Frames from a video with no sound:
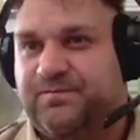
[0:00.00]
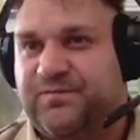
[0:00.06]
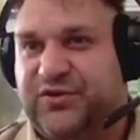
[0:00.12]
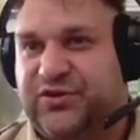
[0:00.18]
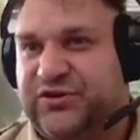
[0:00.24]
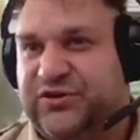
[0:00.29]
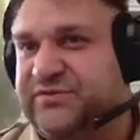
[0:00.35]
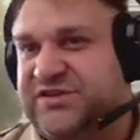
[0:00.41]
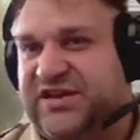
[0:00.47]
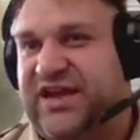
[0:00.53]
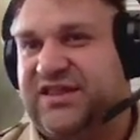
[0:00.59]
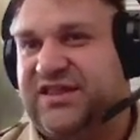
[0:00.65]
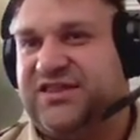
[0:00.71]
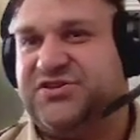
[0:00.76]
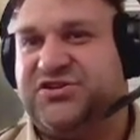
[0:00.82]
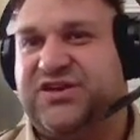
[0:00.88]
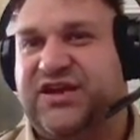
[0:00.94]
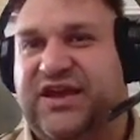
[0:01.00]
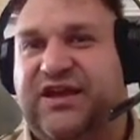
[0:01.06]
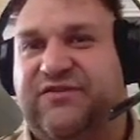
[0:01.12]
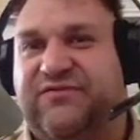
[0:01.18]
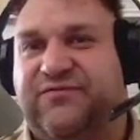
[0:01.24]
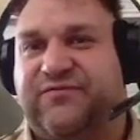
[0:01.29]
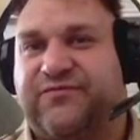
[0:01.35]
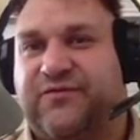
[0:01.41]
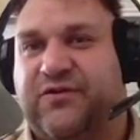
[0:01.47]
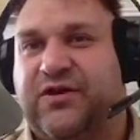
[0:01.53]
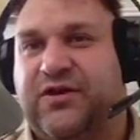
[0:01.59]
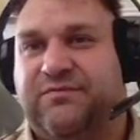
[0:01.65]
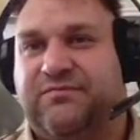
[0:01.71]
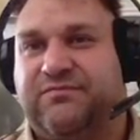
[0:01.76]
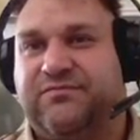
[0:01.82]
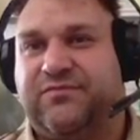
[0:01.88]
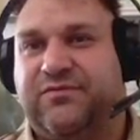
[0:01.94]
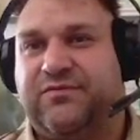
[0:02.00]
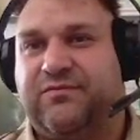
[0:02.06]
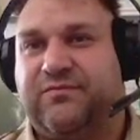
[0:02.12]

you take the shade from